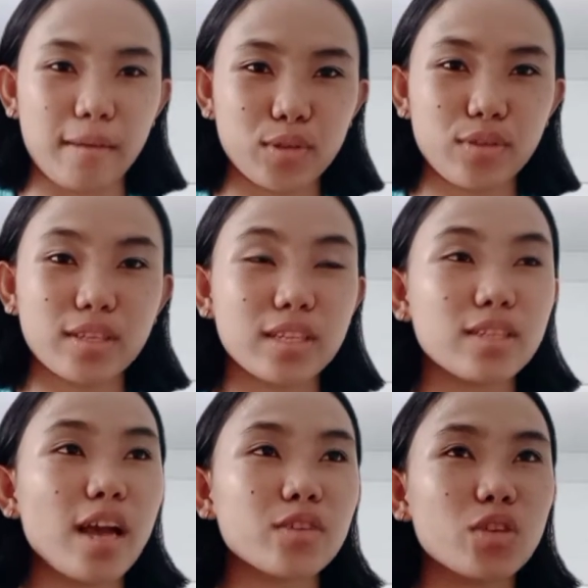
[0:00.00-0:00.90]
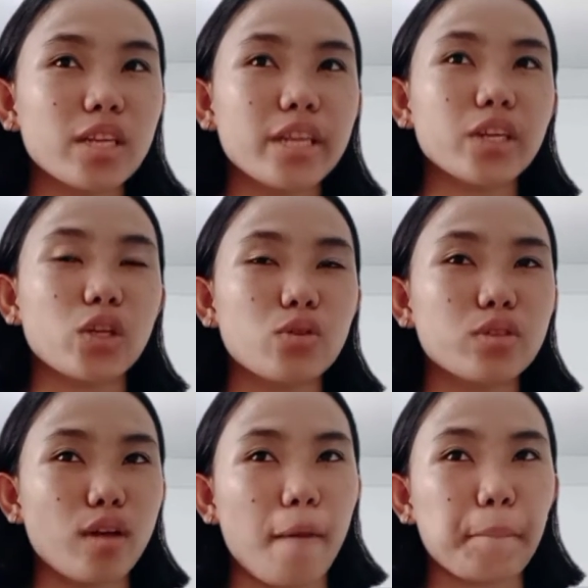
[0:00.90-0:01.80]
So this is actually
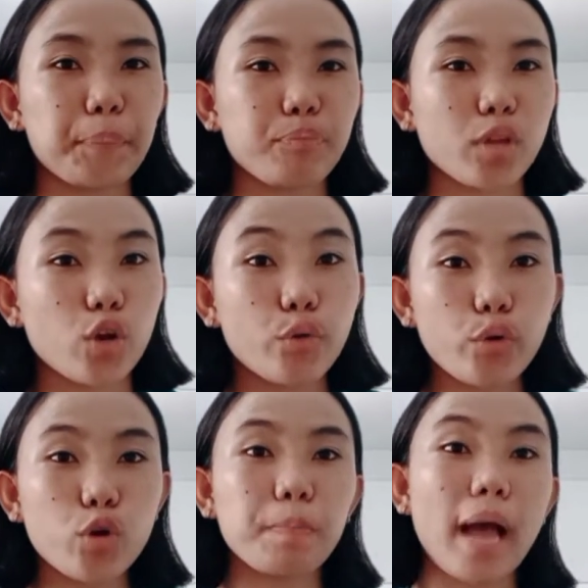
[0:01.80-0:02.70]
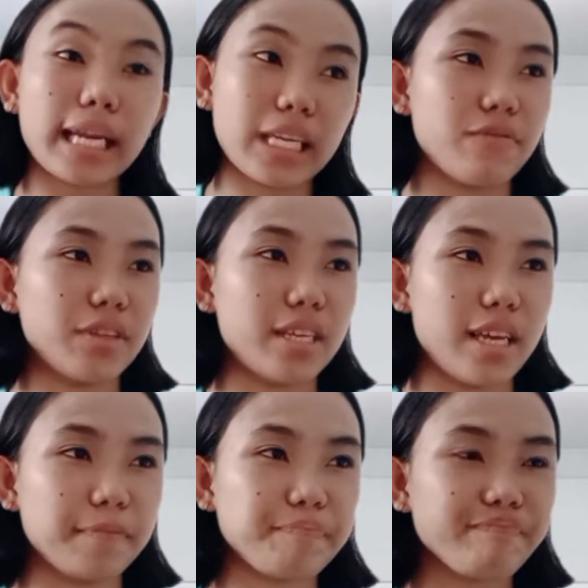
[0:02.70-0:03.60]
includes group activity.